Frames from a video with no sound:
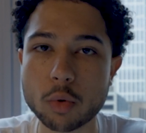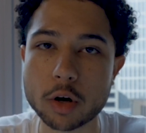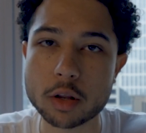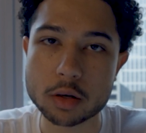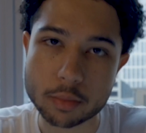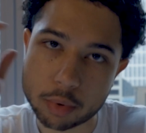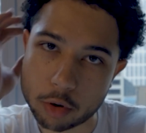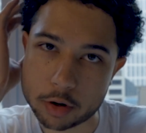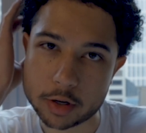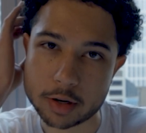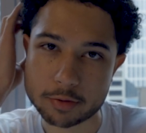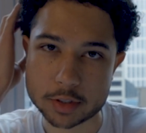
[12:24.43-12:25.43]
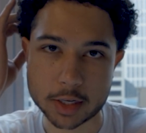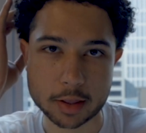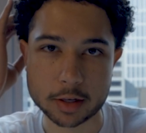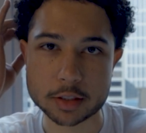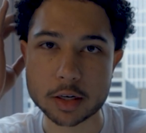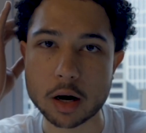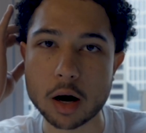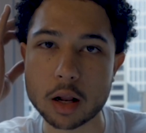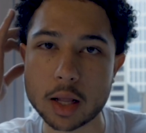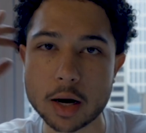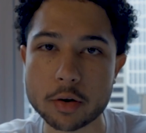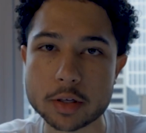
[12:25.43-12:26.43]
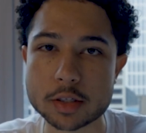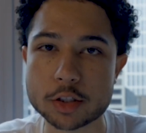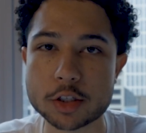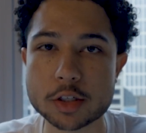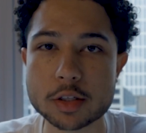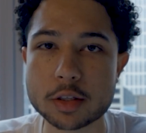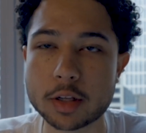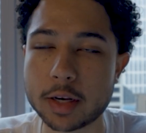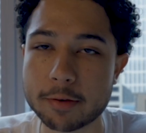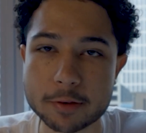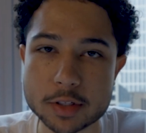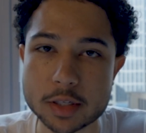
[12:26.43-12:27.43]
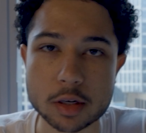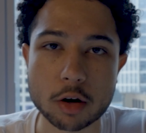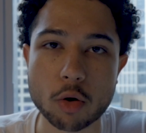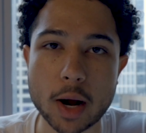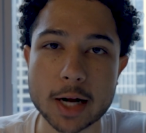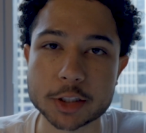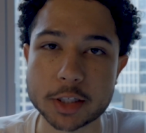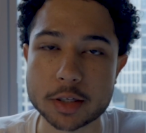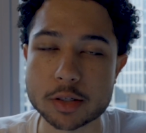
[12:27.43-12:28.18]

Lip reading: Another important difference I think to call out is just the differences in crashing.